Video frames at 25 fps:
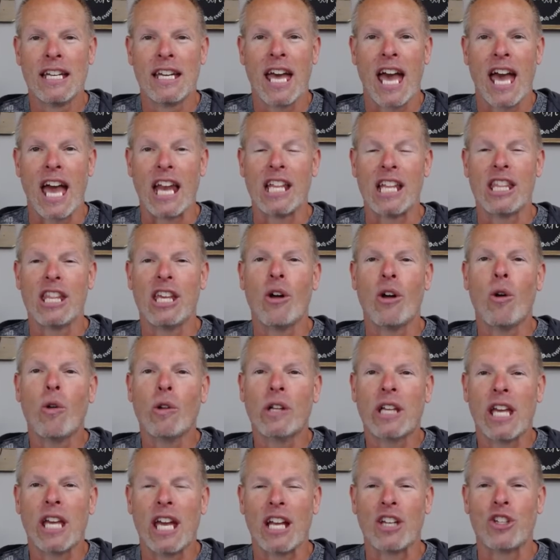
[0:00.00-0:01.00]
And in the Old
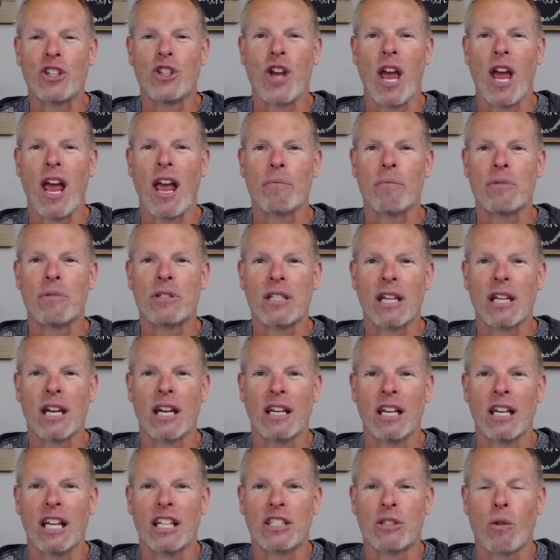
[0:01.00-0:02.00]
King James,
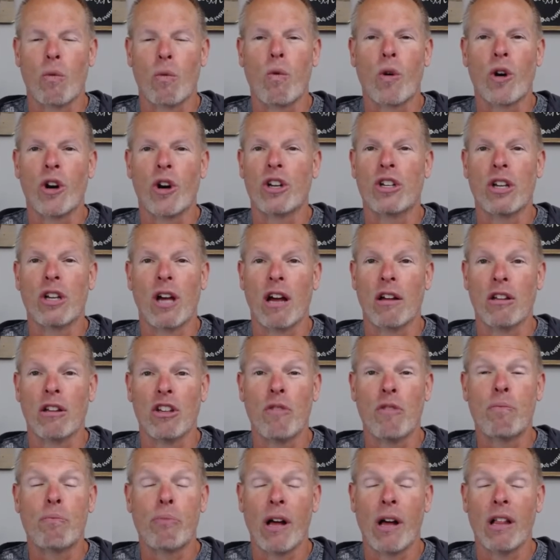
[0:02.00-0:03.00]
it's a word,
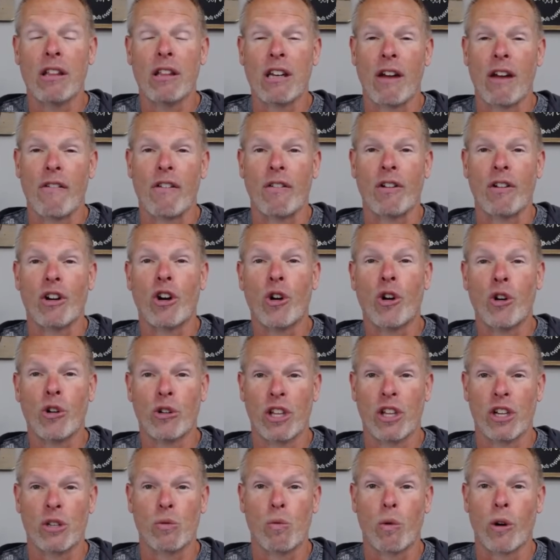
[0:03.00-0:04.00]
you've probably never even heard
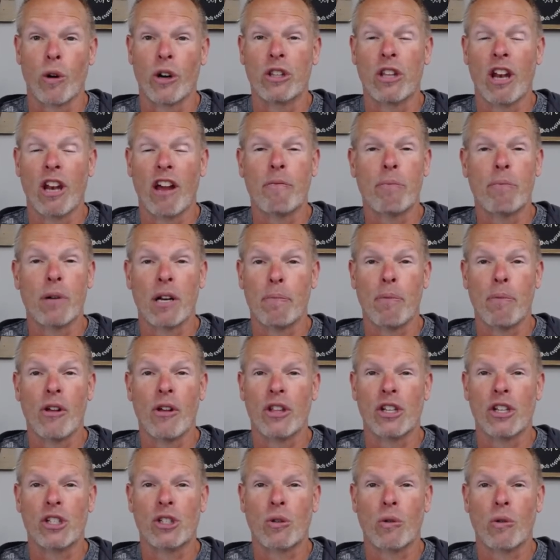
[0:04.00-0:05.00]
this word that I put up on
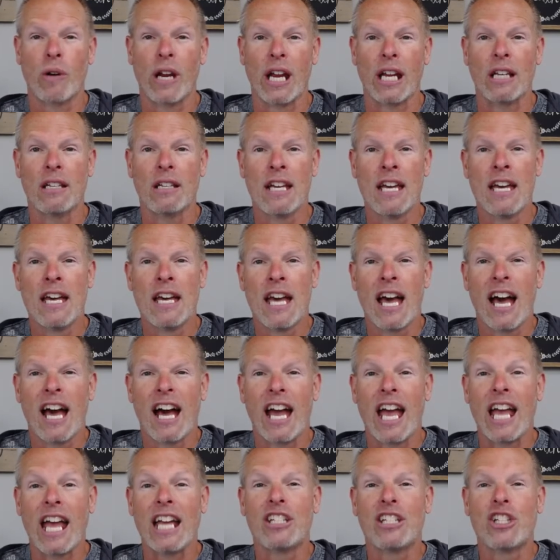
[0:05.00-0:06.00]
the screen,
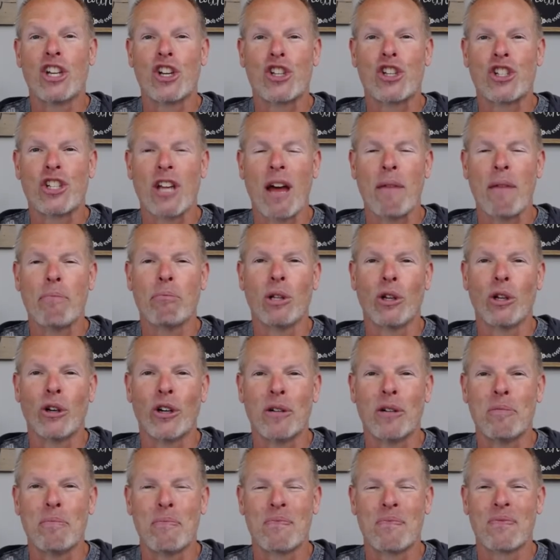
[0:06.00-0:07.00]
a dissembler.
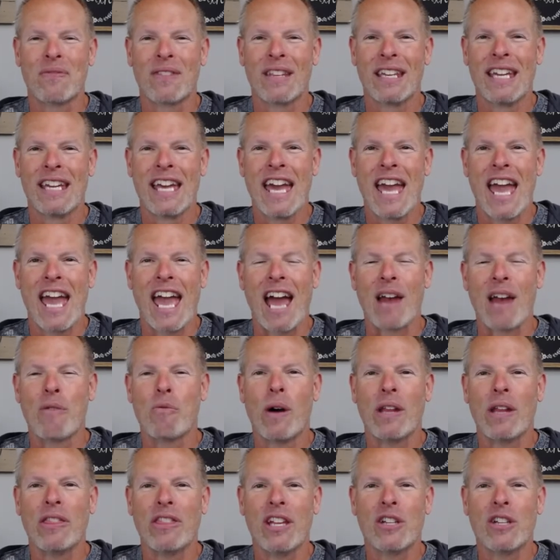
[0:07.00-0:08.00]
And
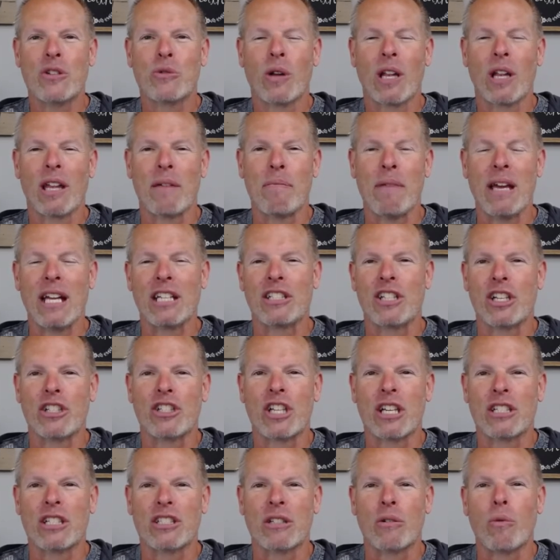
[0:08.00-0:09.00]
what this really means,
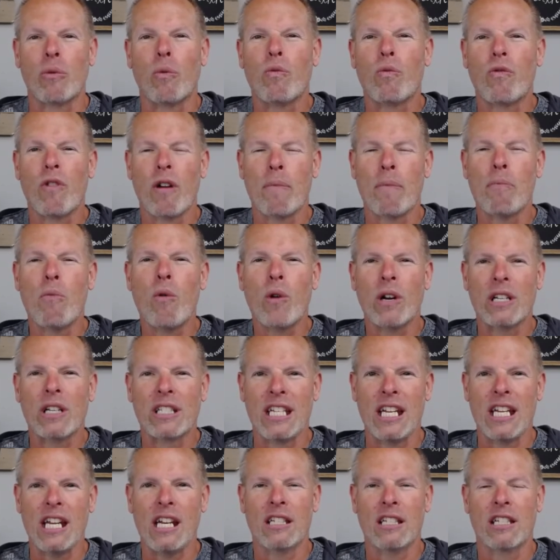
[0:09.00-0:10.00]
it's a more
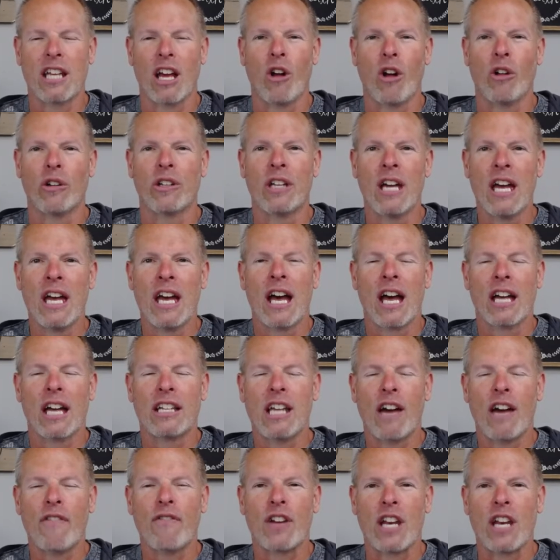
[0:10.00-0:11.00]
detailed
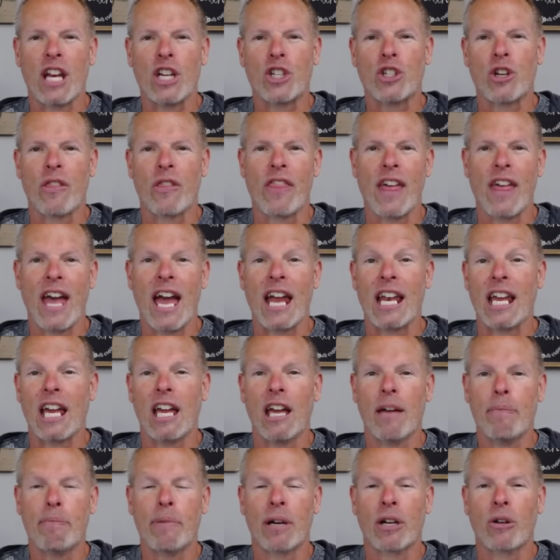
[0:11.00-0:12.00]
definition than a
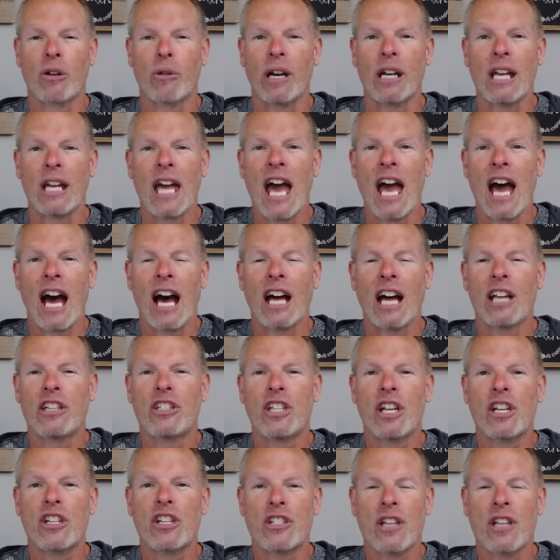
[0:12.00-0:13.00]
hypocrite. A
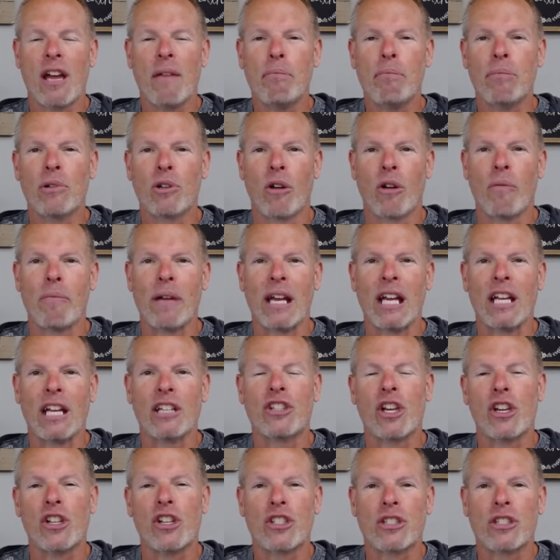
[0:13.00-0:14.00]
dissembler means
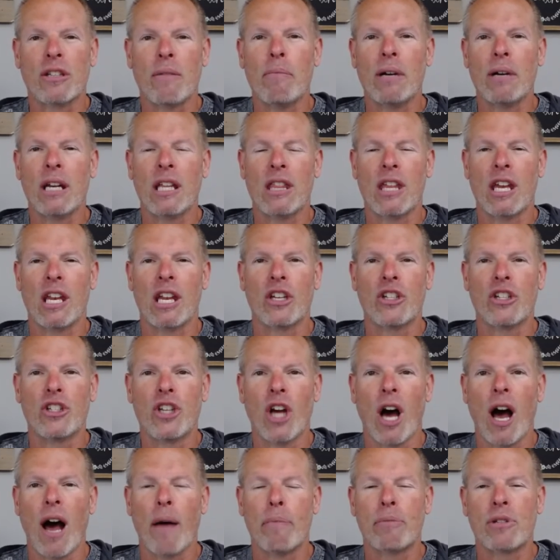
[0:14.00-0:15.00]
that somebody that
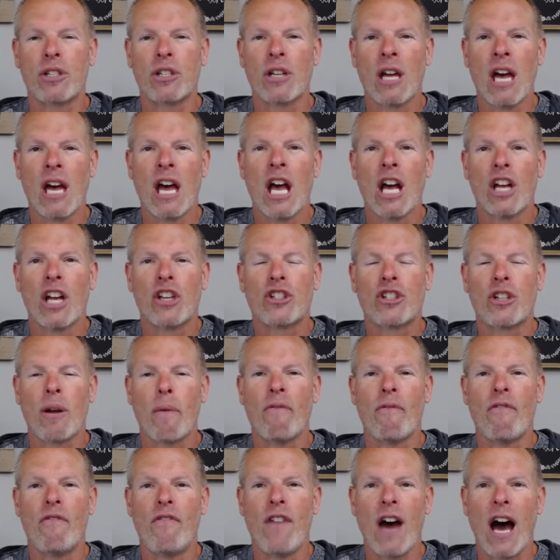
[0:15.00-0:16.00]
adopts
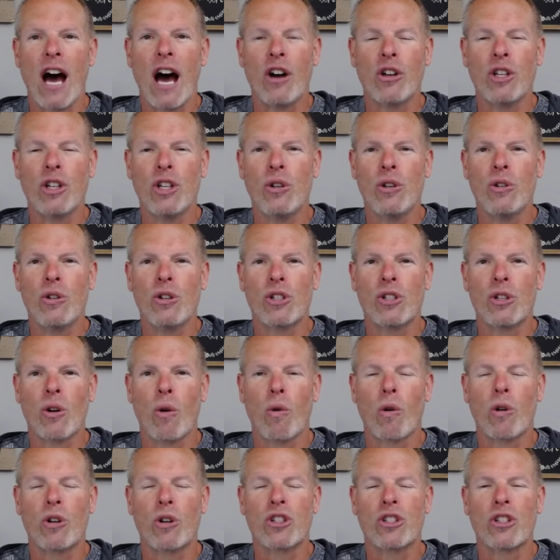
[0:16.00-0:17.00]
some values
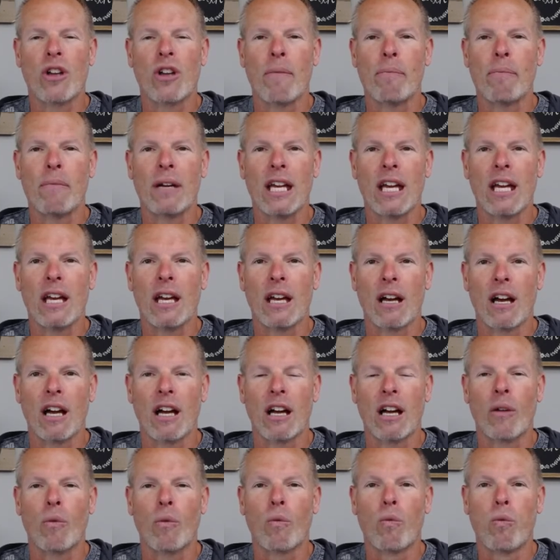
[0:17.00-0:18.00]
or some
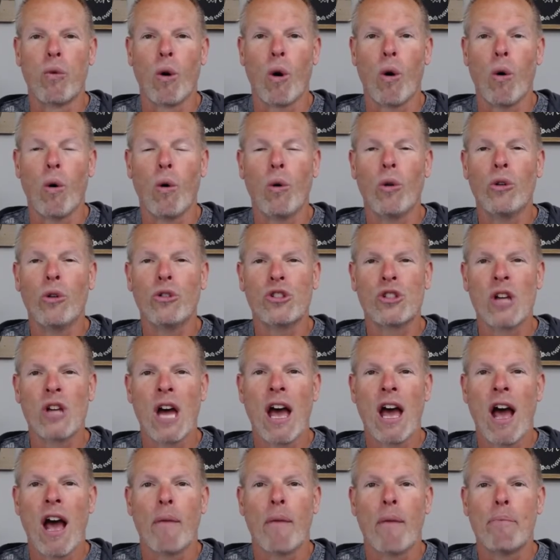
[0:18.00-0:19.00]
roles
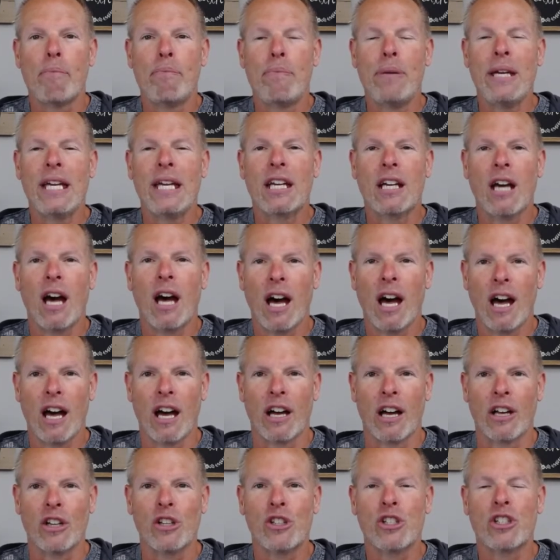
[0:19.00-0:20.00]

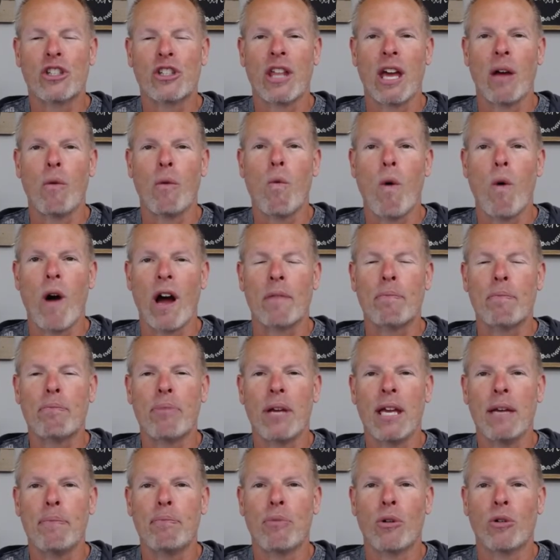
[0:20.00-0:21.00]
because they want
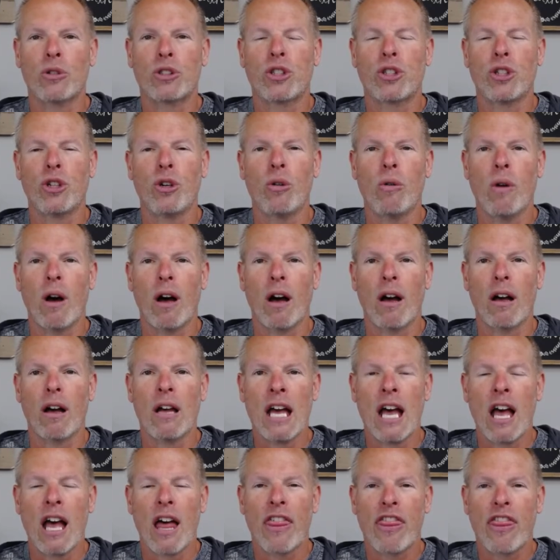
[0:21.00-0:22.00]
people to
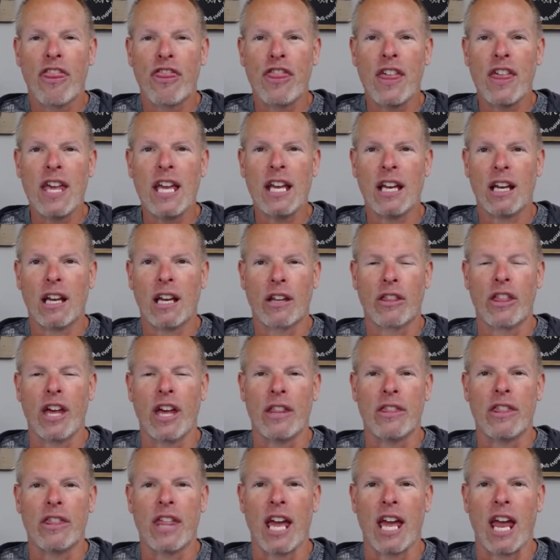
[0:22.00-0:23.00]
think
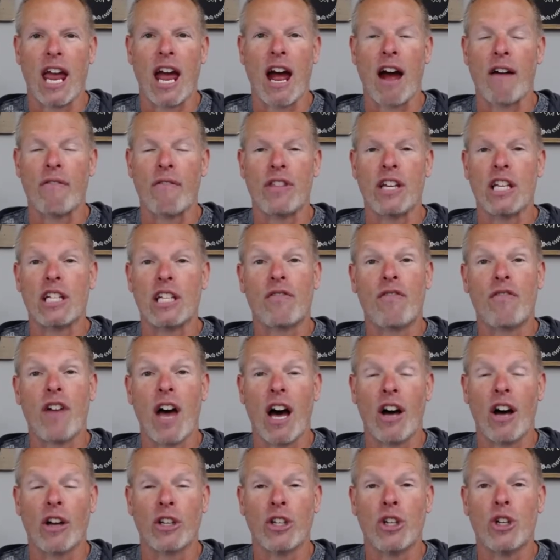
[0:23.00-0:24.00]
that they have these
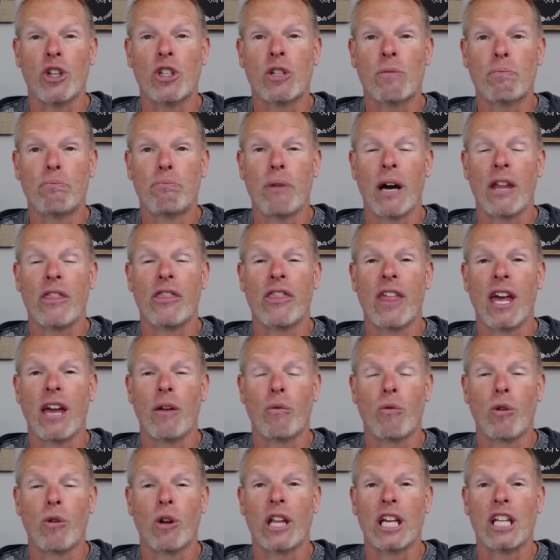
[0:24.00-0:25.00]
values, but they
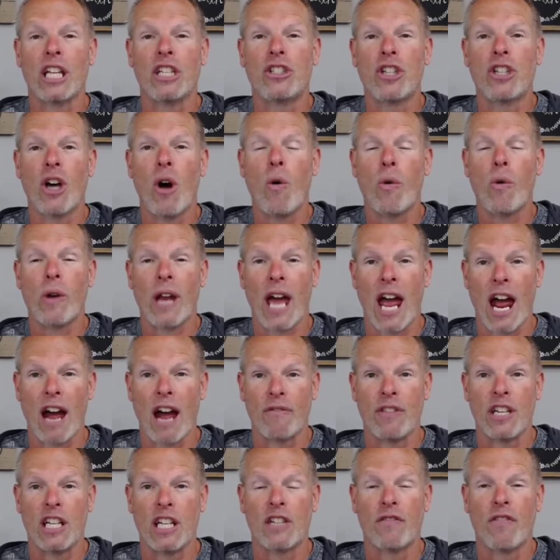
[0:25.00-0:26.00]
really don't
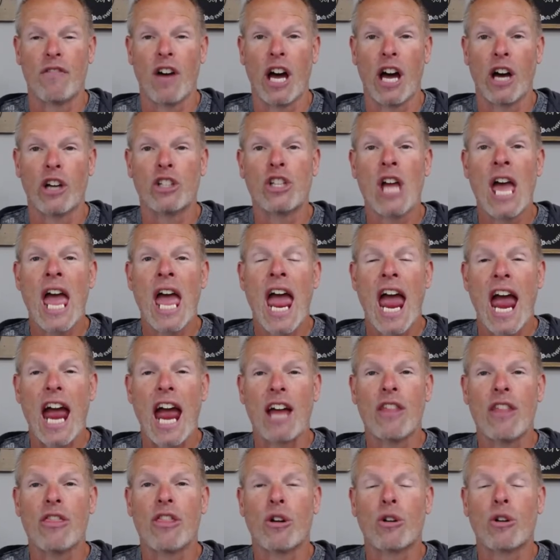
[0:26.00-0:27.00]
have these values,
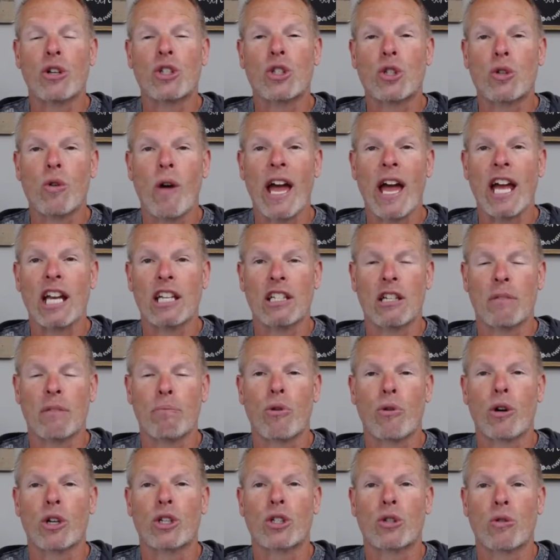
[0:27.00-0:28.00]
and they're trying to
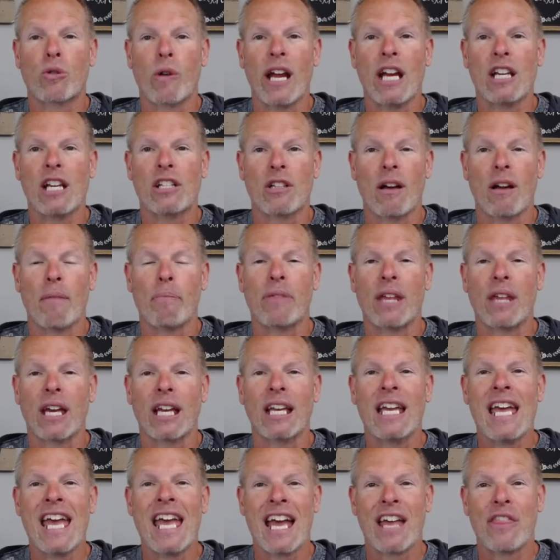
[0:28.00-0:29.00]
portray
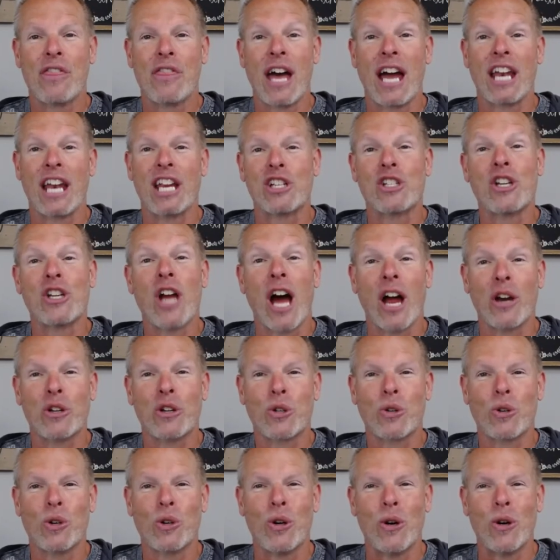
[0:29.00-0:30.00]
something that is not
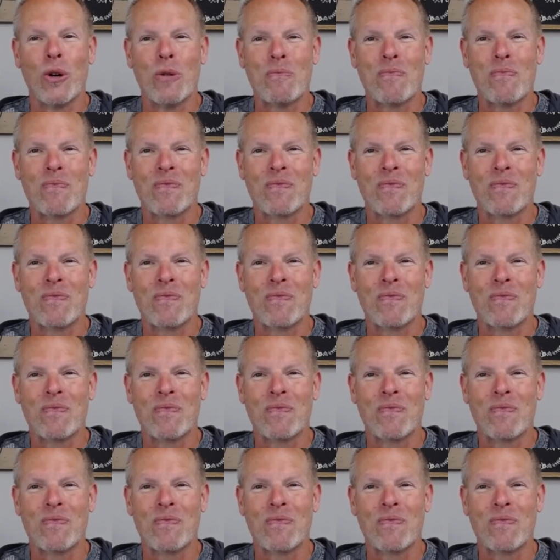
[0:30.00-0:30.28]
true.